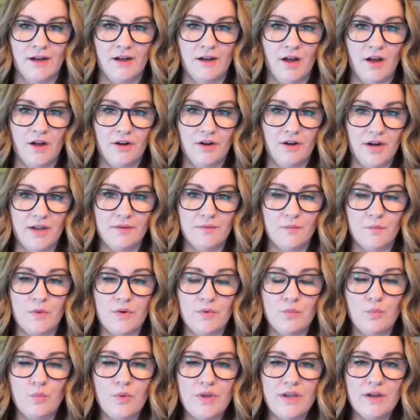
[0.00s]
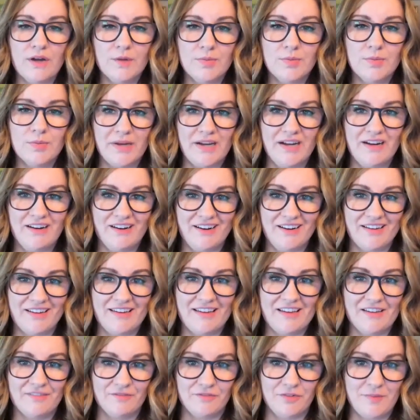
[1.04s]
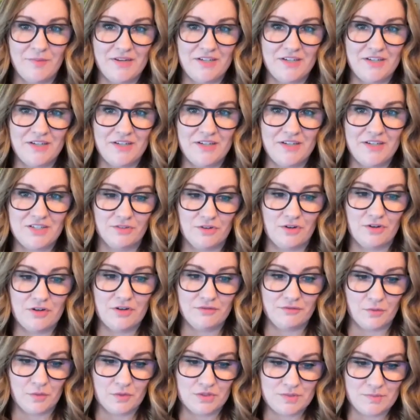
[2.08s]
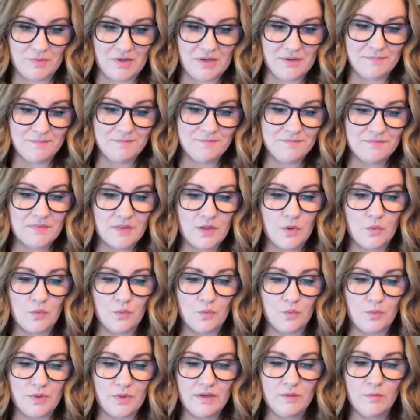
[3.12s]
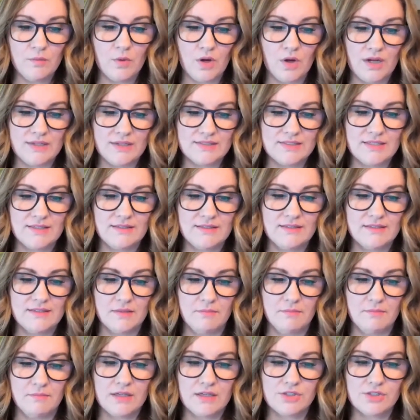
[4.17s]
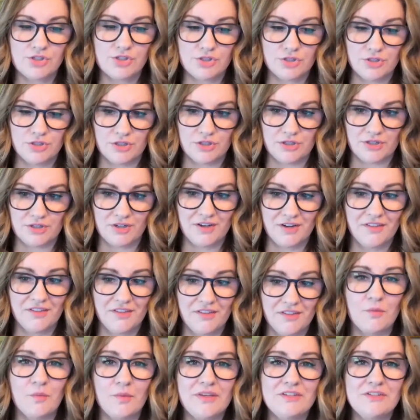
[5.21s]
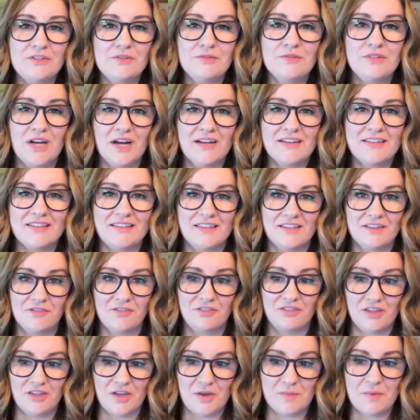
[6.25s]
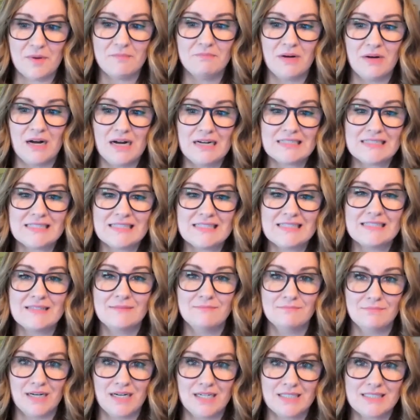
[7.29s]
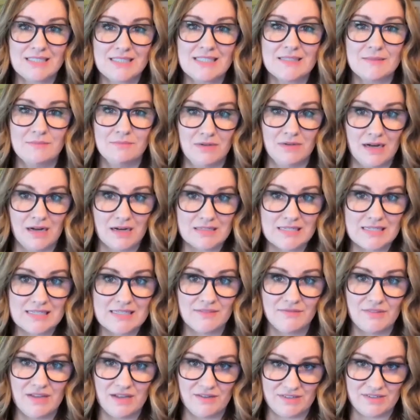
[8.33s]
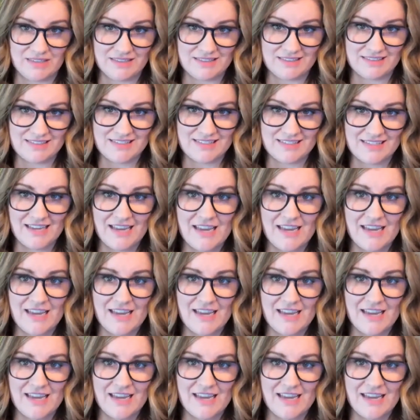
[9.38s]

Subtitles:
All right, when we are preparing information for law enforcement, we want to make sure that we do not give them boxes and boxes and boxes of evidence.